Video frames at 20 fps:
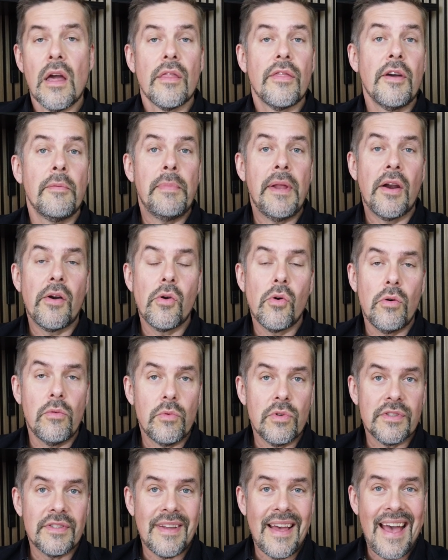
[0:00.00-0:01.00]
The Blériot
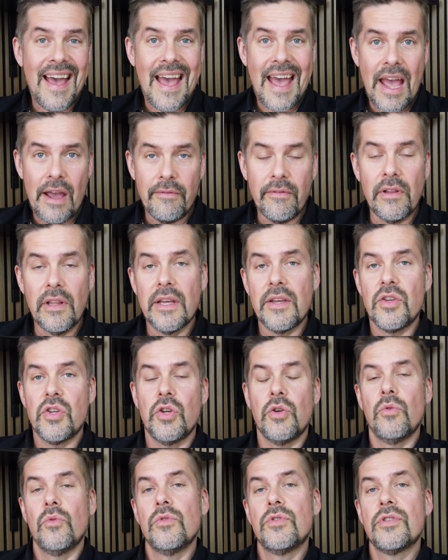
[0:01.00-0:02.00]
was heavily
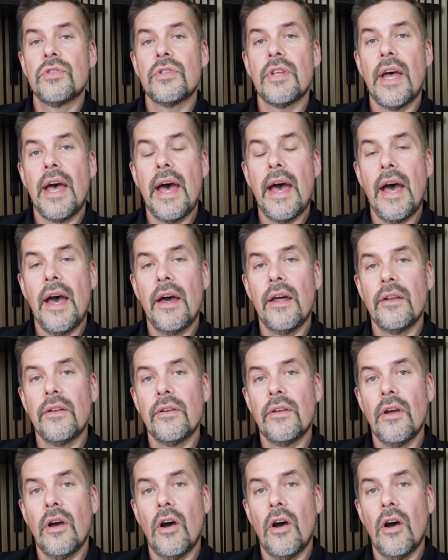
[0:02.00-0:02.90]
used, and